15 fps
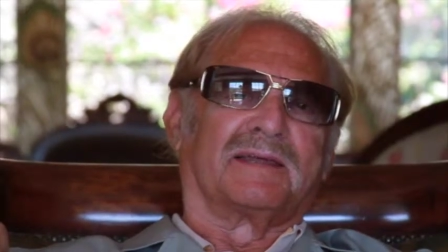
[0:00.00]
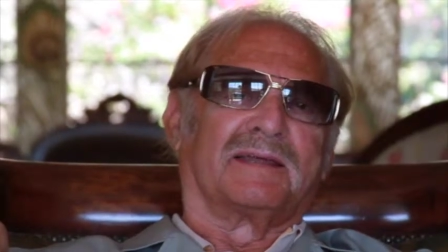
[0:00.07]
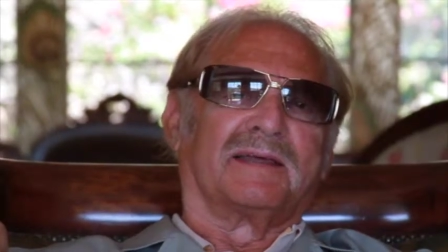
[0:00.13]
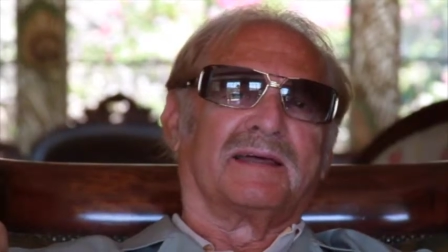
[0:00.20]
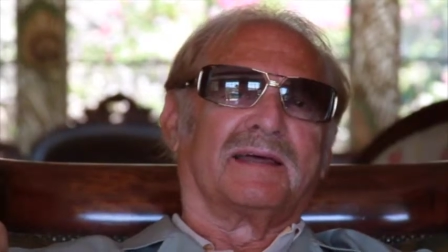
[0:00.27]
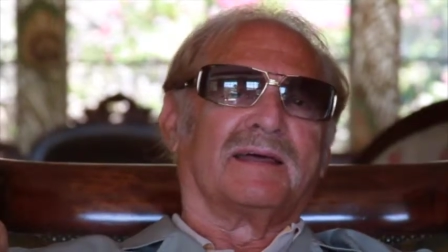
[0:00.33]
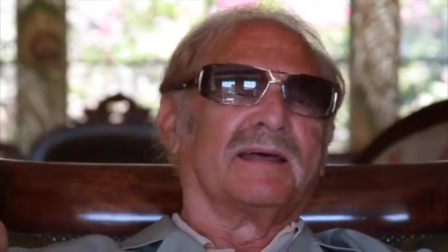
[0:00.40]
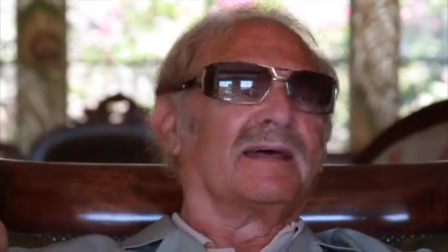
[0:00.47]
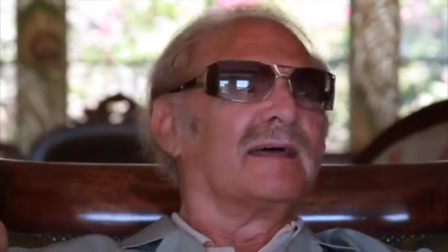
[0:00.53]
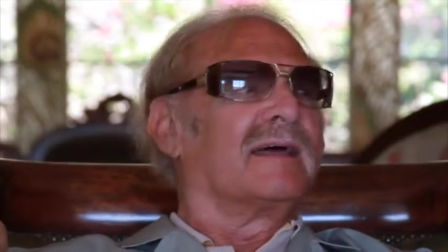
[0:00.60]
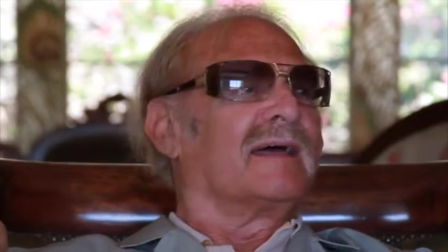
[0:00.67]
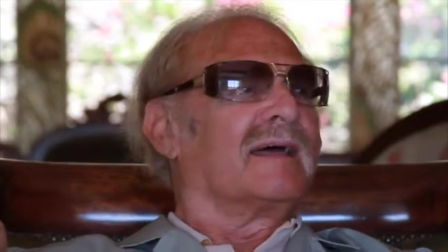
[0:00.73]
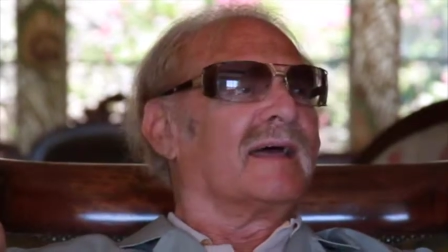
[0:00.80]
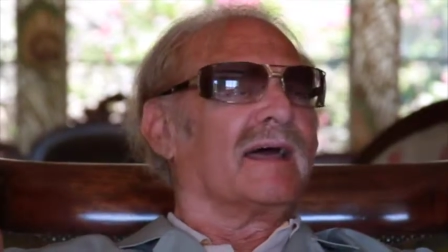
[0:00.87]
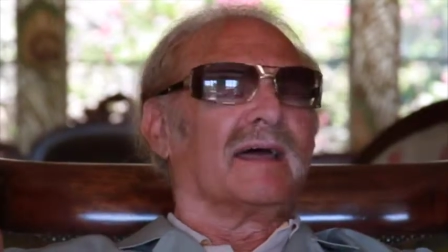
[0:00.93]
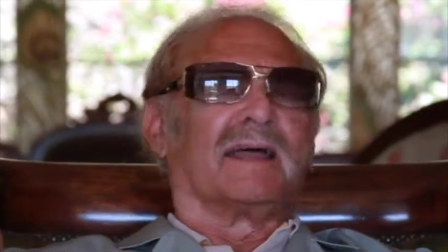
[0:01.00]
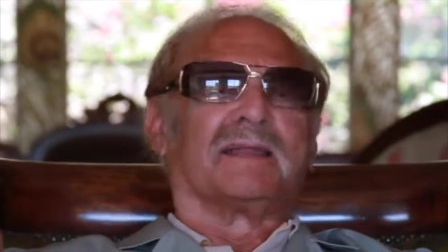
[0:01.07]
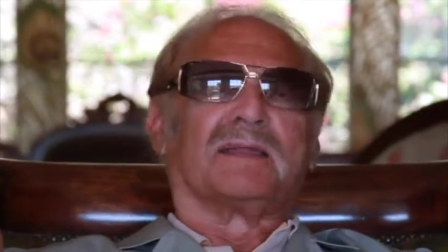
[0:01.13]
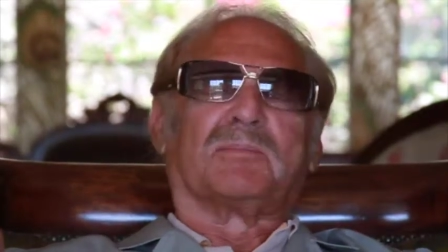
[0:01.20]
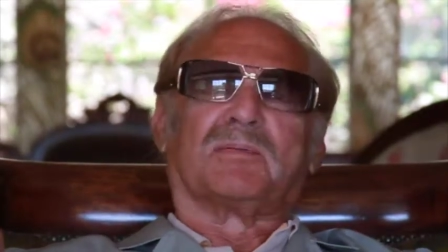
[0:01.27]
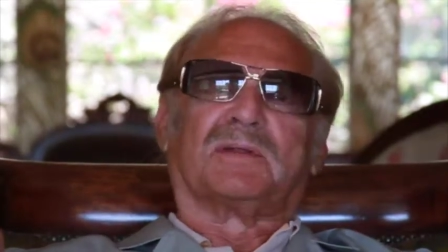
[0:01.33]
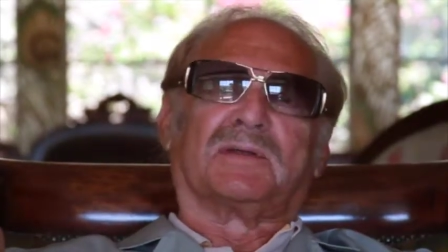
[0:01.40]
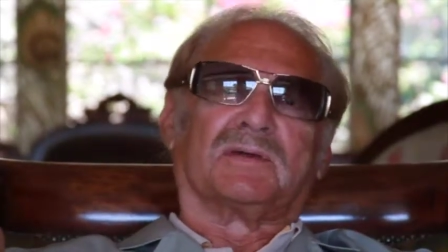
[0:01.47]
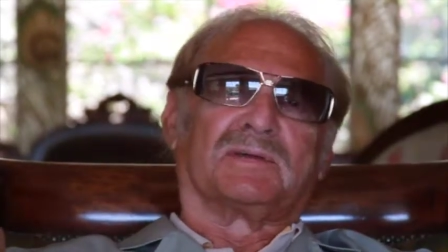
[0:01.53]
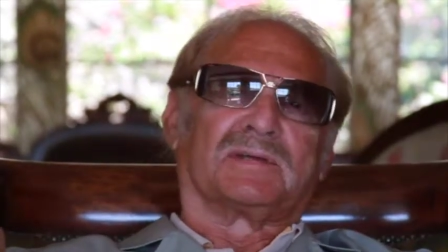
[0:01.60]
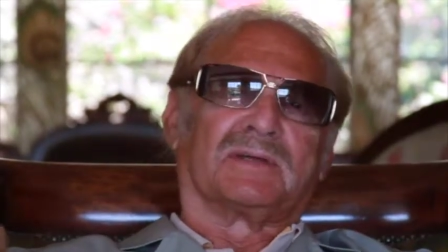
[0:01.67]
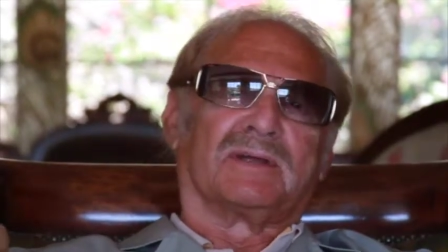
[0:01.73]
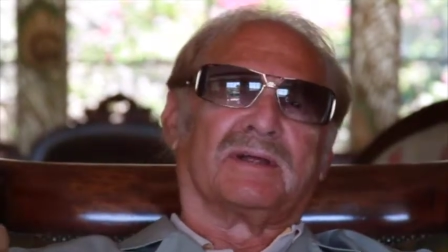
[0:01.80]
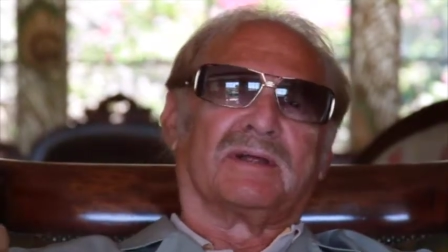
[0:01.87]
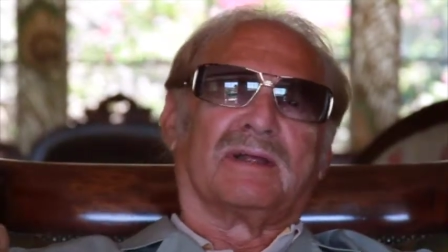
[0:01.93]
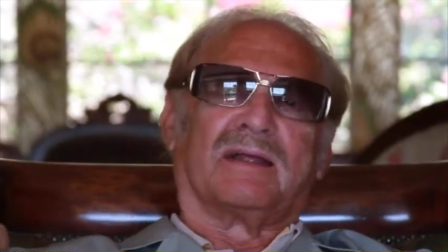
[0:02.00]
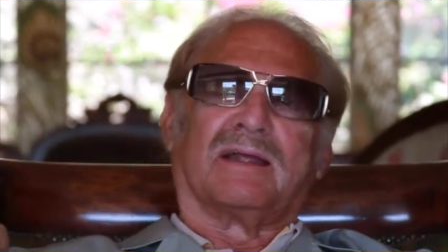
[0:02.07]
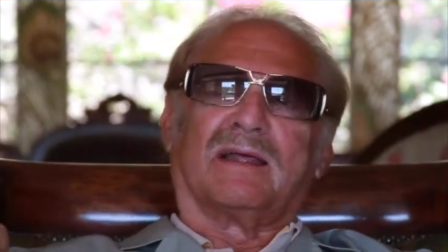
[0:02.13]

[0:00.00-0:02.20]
Uh-huh and the producer,